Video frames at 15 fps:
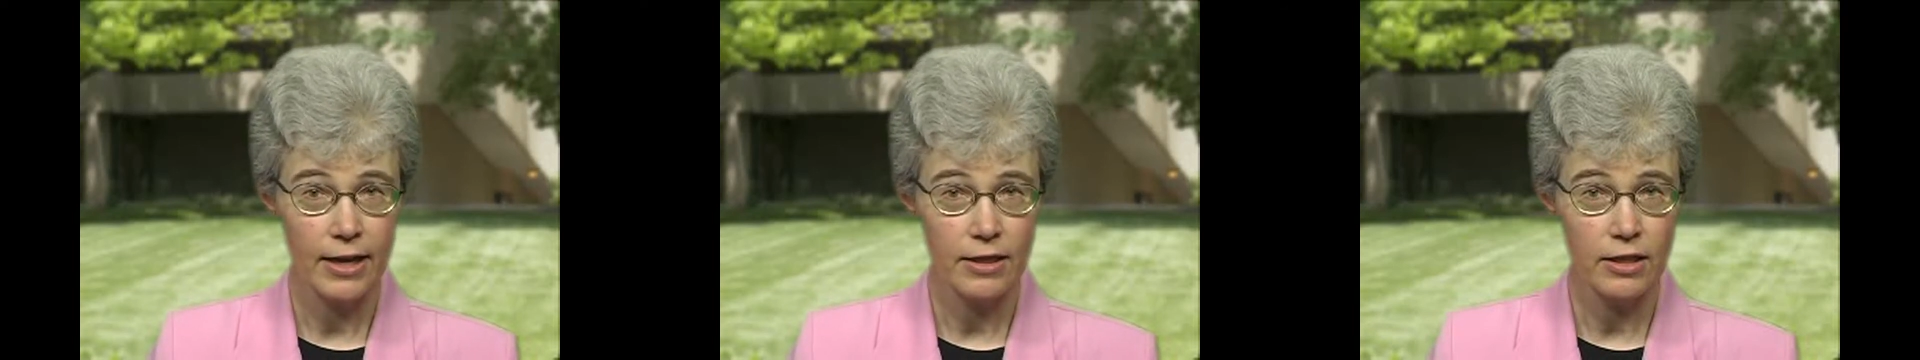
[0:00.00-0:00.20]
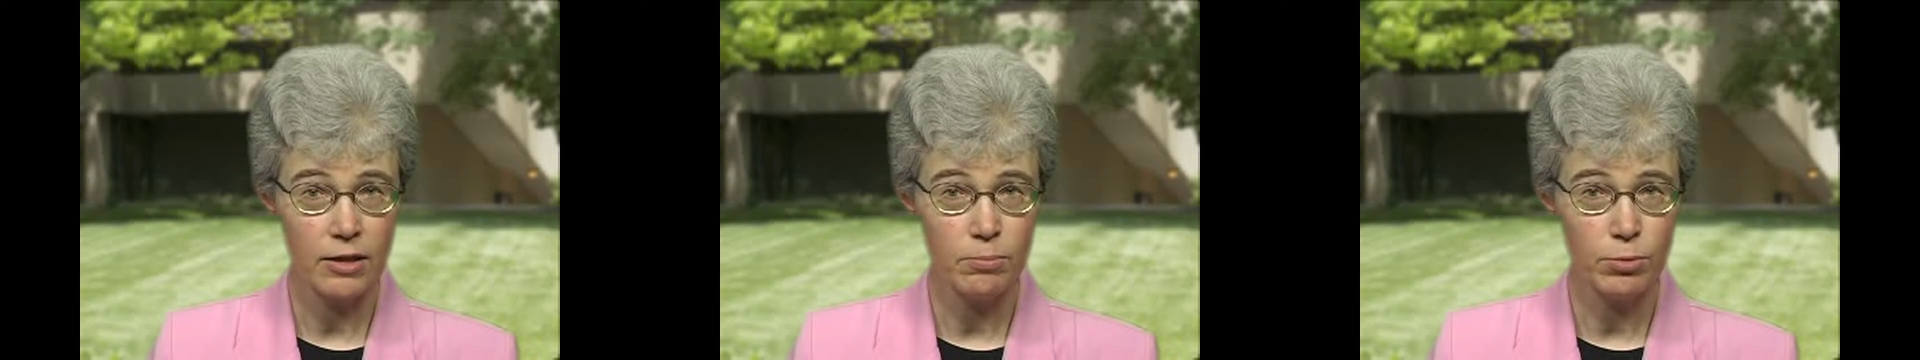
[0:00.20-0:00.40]

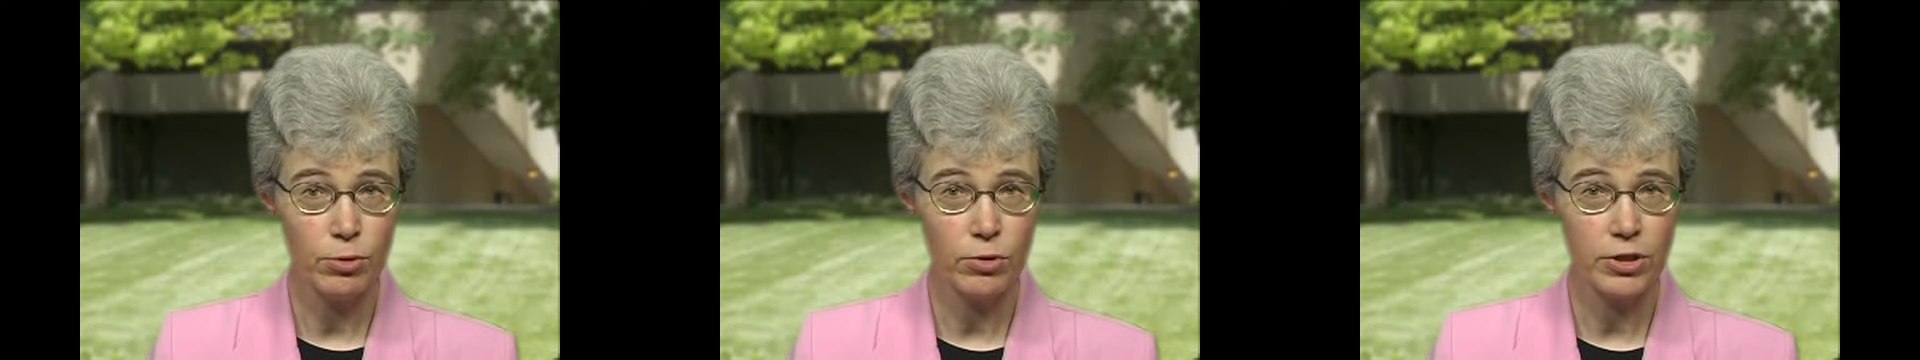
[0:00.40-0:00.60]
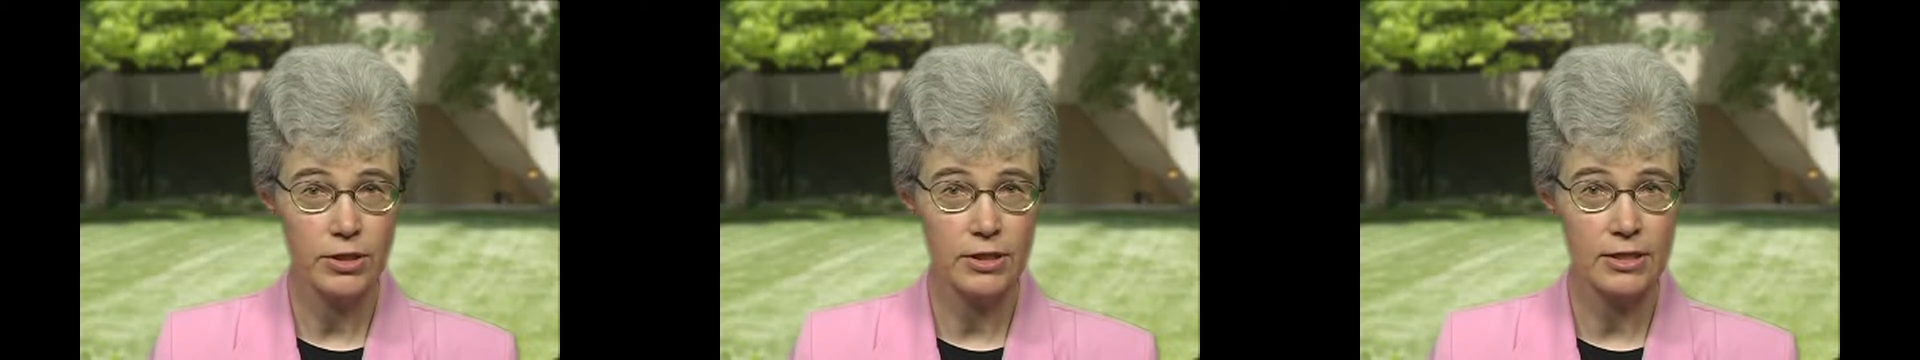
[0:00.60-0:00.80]
and the
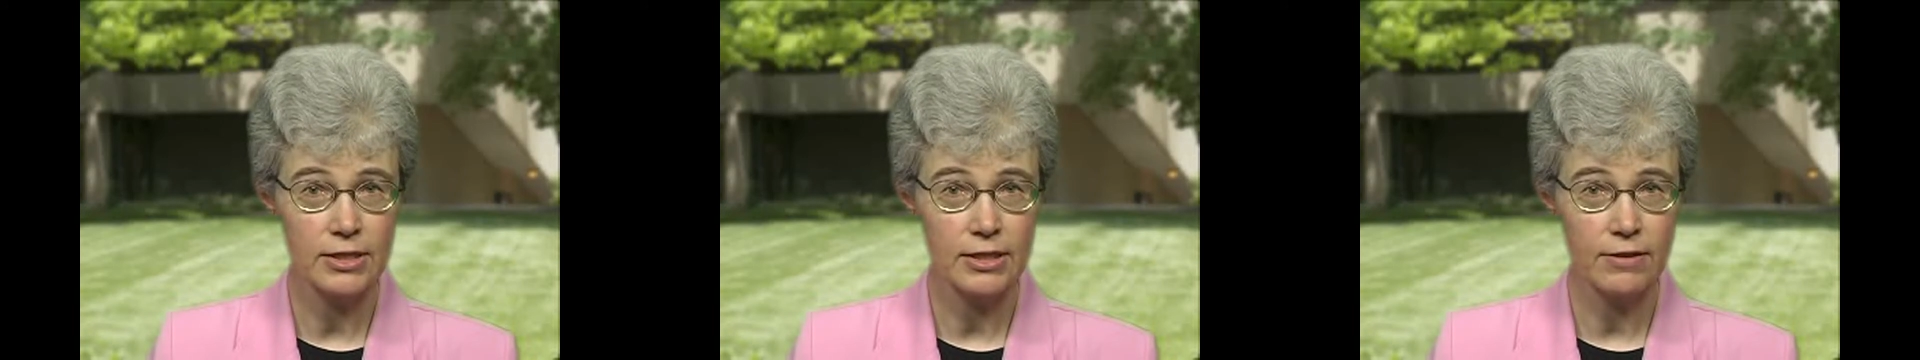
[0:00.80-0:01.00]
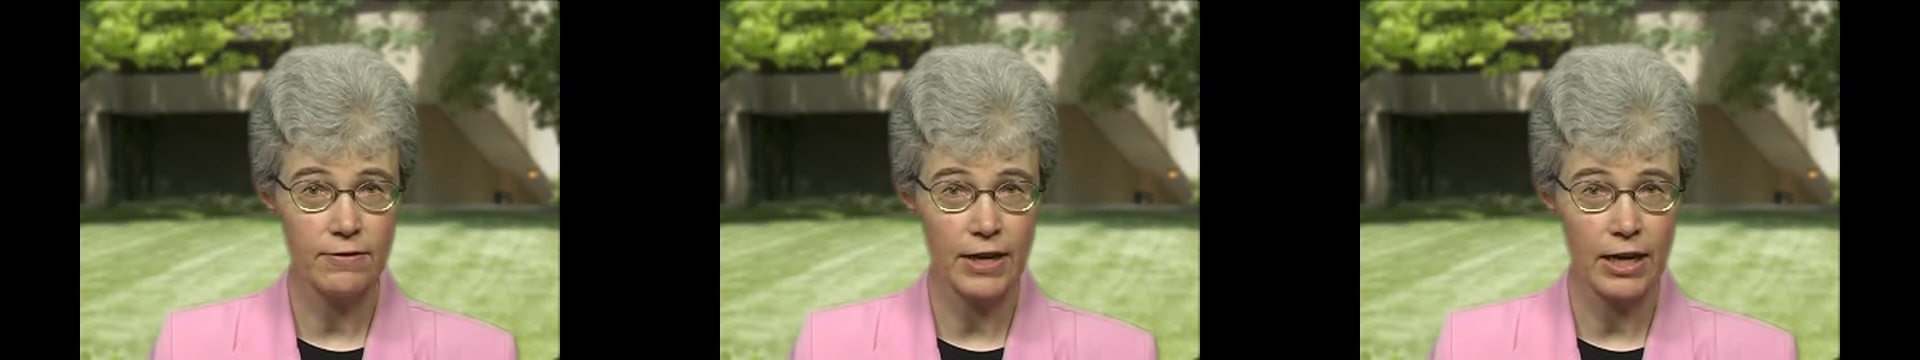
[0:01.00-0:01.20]

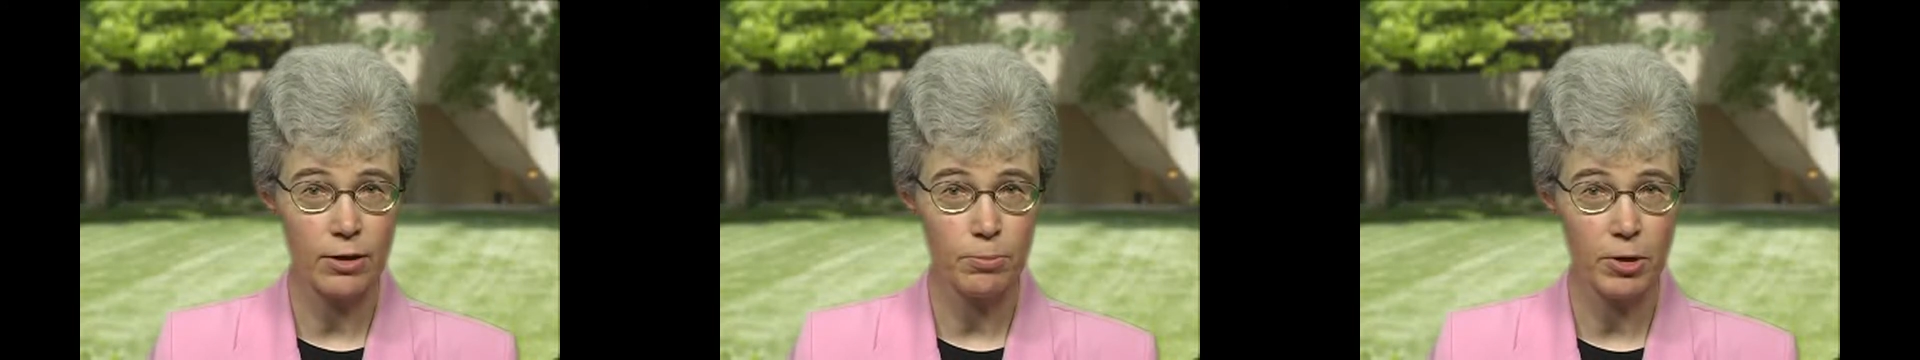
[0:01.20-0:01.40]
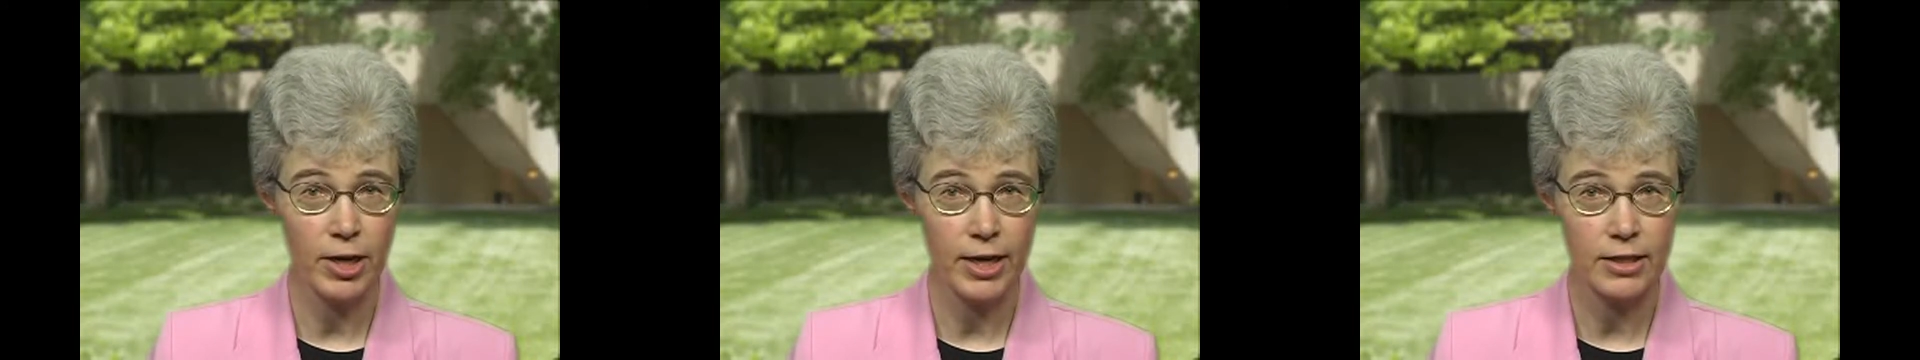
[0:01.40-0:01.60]
importance of
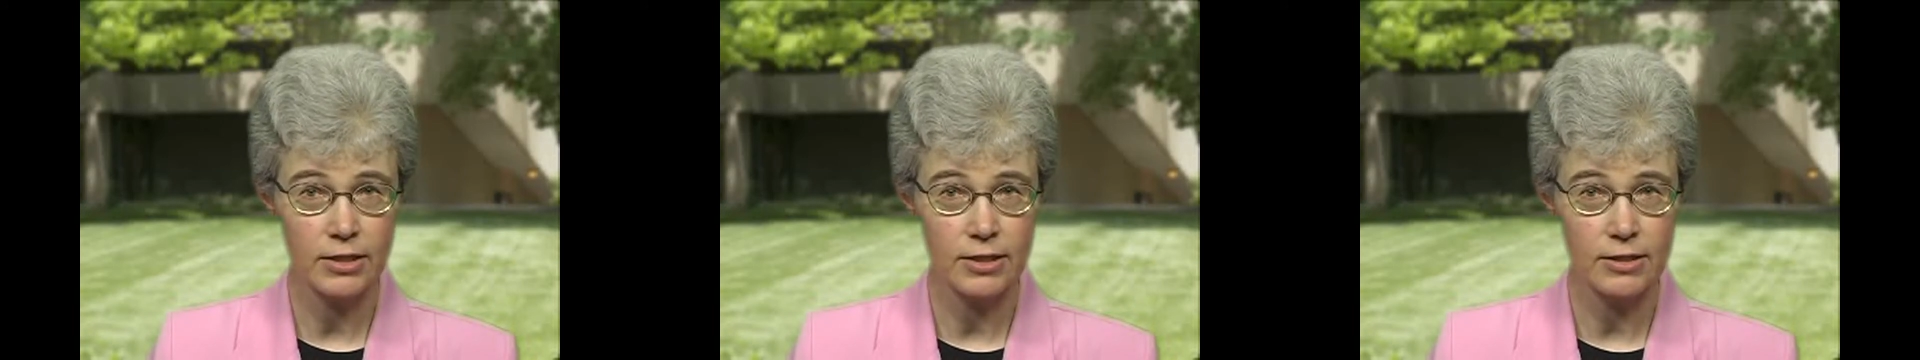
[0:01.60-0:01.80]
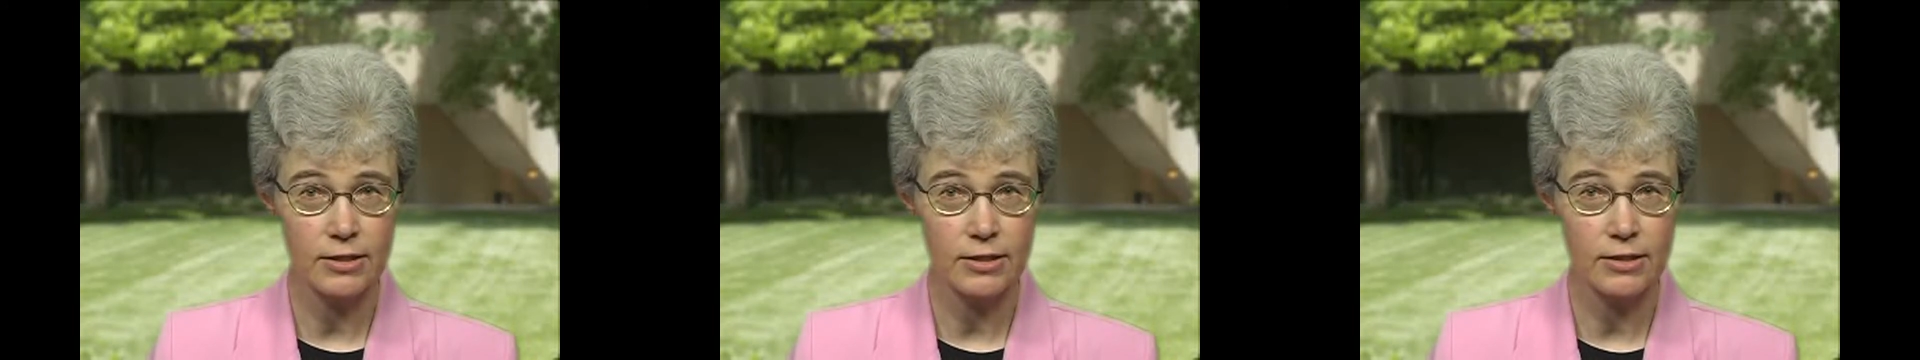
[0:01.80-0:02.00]
our
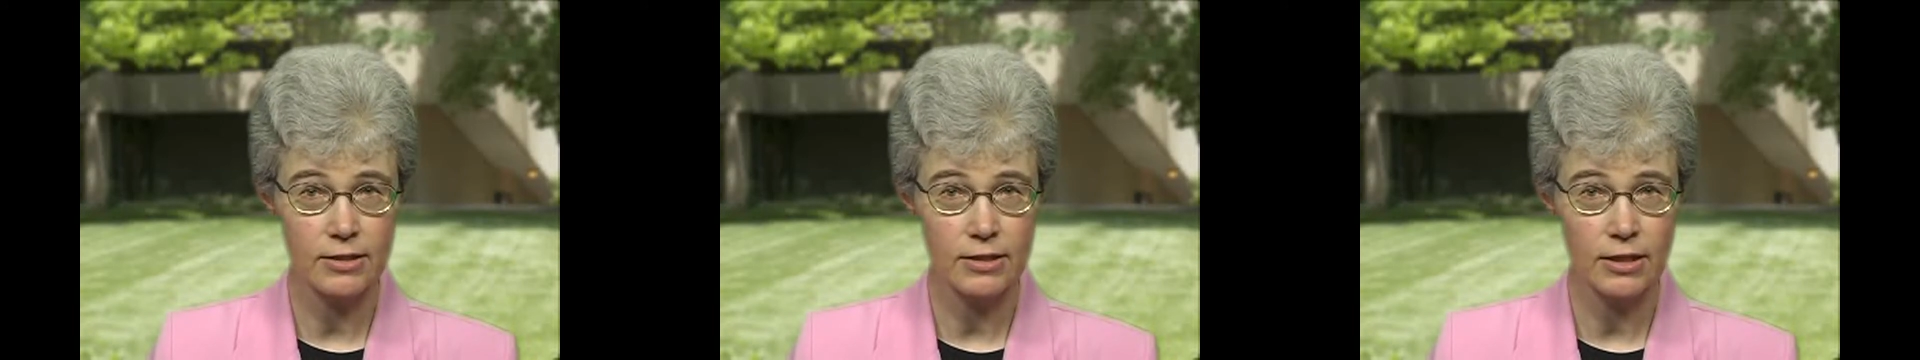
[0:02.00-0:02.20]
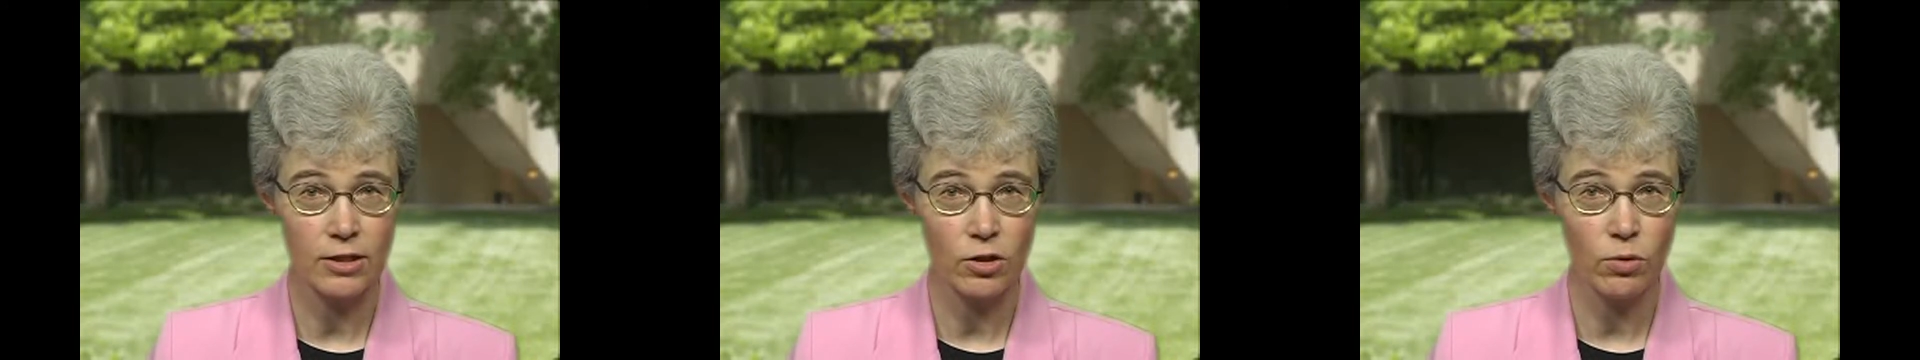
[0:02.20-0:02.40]
practices